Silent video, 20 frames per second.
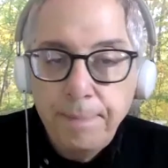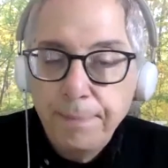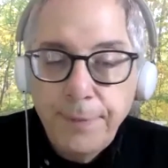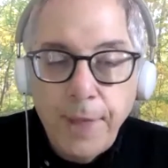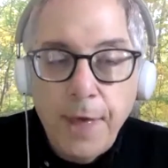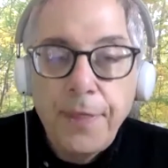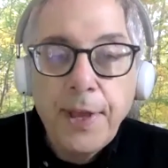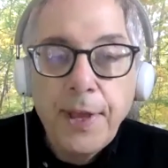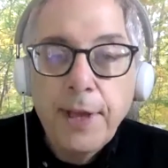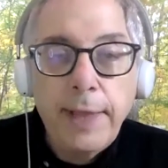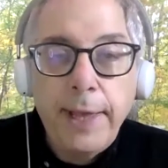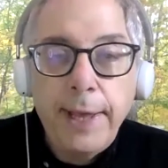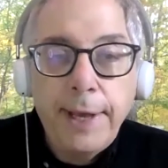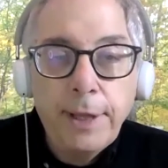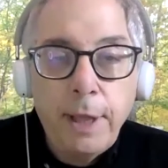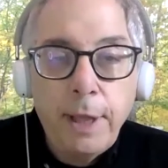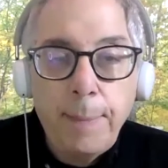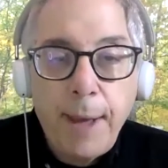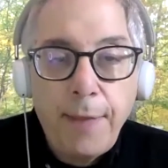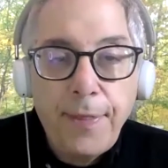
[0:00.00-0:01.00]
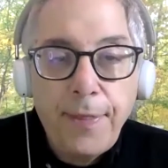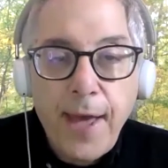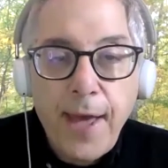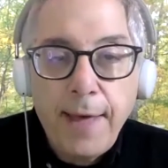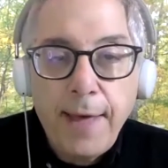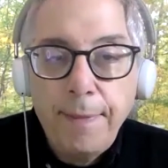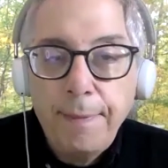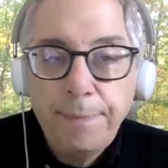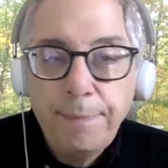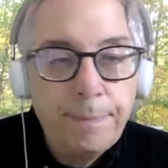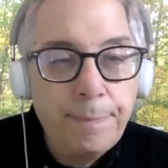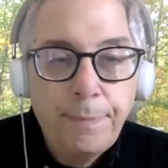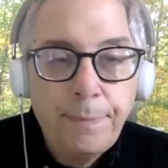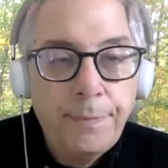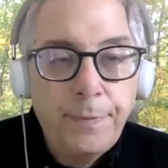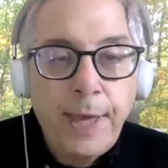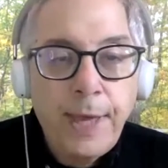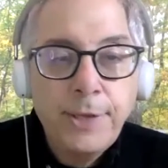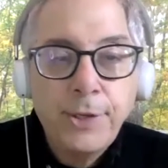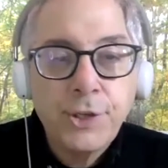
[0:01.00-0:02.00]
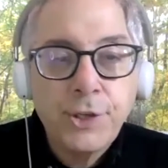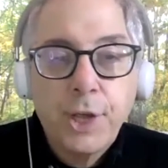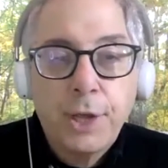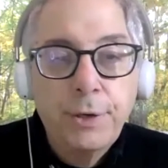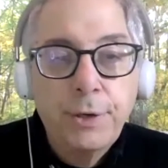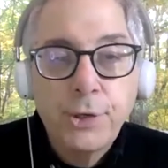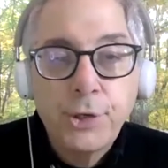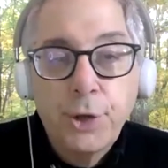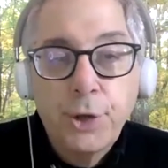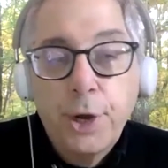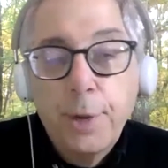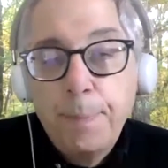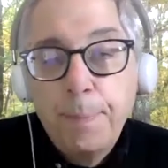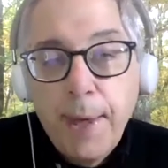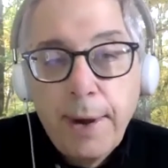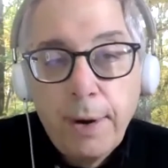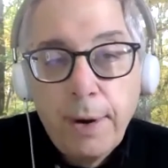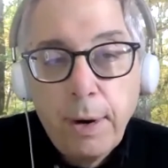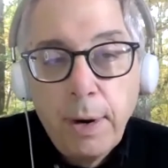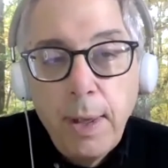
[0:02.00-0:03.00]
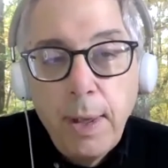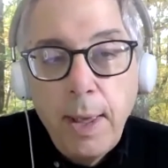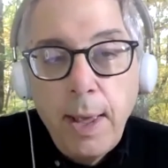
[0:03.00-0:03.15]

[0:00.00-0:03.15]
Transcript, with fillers: Nothing illegal about that. They just understood it better.